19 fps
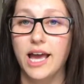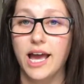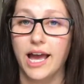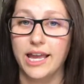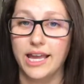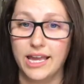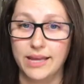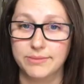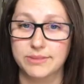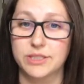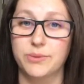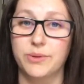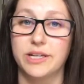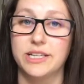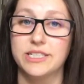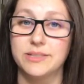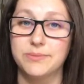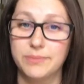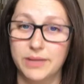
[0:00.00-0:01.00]
I am still
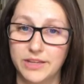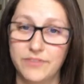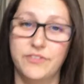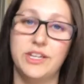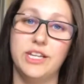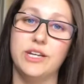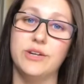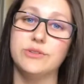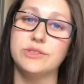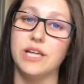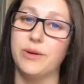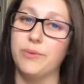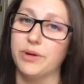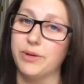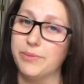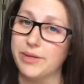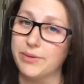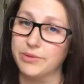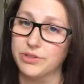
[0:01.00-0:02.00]
wanting to make videos. I
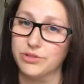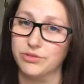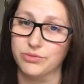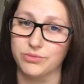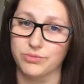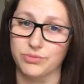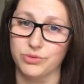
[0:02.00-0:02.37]
want to be able to